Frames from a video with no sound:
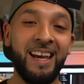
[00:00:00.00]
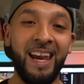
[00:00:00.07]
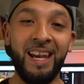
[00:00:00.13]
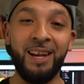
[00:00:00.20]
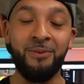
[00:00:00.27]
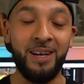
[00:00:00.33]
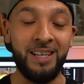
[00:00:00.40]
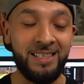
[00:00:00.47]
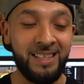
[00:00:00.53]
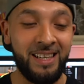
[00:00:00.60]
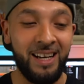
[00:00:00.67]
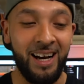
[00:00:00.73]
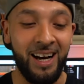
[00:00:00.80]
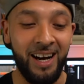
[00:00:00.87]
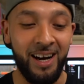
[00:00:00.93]
Anyways,
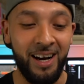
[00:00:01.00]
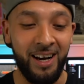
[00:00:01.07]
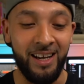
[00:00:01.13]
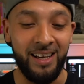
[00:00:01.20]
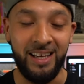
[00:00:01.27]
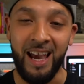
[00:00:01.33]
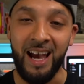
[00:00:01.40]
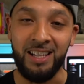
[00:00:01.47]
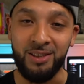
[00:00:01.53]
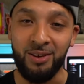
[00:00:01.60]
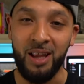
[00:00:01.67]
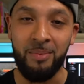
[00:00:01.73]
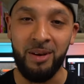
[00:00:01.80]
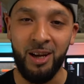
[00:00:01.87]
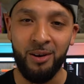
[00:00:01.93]
uh, yeah, so
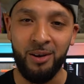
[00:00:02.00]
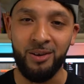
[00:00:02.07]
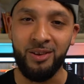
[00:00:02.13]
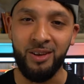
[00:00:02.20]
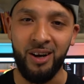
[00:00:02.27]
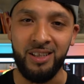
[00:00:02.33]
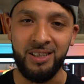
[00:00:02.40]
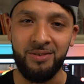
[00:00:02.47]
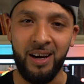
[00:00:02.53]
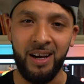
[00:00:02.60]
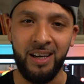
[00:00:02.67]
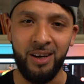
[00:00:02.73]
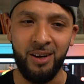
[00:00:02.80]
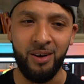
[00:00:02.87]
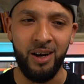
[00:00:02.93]
let me know your thoughts right
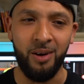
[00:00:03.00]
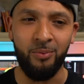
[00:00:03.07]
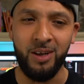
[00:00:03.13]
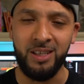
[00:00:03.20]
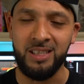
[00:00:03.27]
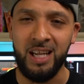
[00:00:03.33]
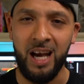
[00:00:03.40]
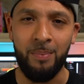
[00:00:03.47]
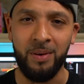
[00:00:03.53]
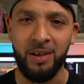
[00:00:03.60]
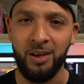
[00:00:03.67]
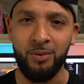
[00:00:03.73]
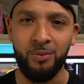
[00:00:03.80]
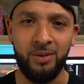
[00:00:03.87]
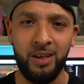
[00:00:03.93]
here and what's stopping
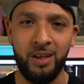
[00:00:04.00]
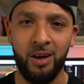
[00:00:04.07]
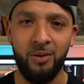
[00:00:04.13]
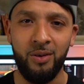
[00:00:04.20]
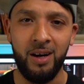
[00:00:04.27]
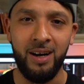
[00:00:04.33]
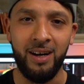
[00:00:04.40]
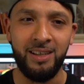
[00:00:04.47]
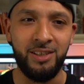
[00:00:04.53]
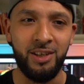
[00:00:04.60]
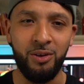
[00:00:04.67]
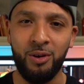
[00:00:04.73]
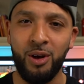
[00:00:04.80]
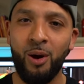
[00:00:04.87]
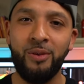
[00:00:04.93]
you, you know, uh, do
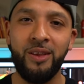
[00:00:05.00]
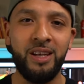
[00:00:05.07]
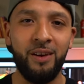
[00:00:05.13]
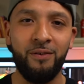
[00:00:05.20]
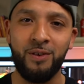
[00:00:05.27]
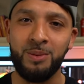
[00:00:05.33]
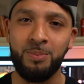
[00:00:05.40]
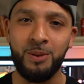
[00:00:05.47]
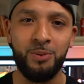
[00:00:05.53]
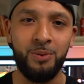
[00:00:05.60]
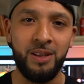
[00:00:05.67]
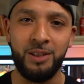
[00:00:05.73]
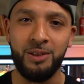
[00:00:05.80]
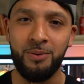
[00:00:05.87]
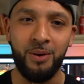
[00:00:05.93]
you know the difference
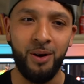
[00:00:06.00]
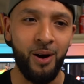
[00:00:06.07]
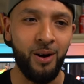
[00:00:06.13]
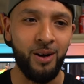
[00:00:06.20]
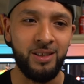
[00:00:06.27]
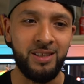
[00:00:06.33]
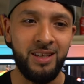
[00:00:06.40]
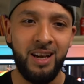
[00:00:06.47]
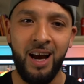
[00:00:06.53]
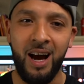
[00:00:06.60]
between the two cards?